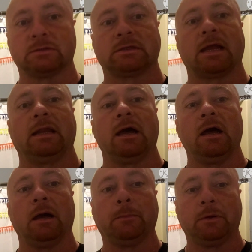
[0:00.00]
is staying
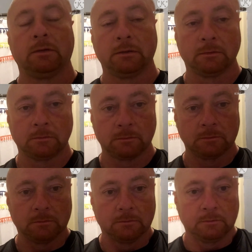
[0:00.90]
up.
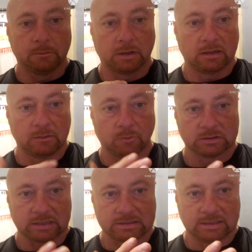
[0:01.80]
But
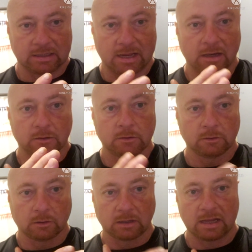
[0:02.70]
once I sit down
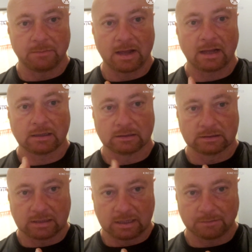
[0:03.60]
or lay back
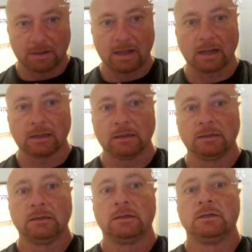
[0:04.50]
and kick back,
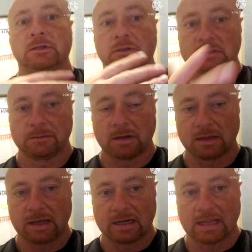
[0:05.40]
usually
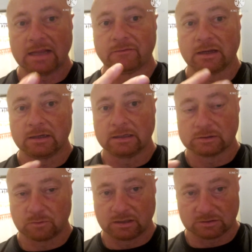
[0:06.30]
by that evening
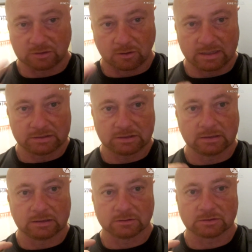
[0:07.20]
is when they'll start
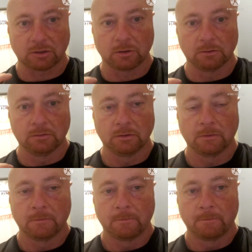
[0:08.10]
itching. It'll start
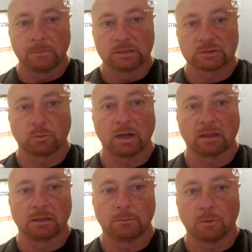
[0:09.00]

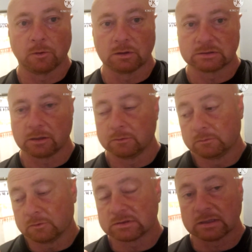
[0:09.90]
swelling more. So
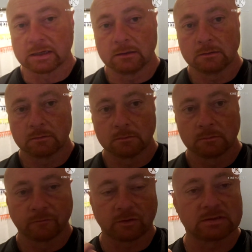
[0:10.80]
we'll see.
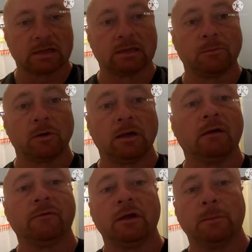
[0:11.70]
First thing in the morning,
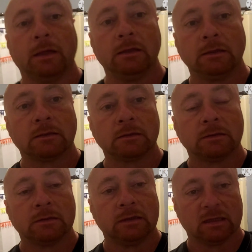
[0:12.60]
I'll film it,
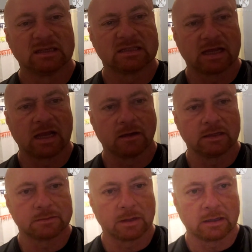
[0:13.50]
and let's see how it
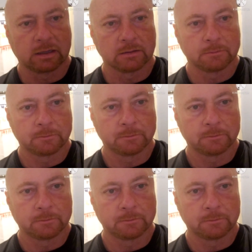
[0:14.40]
is by then.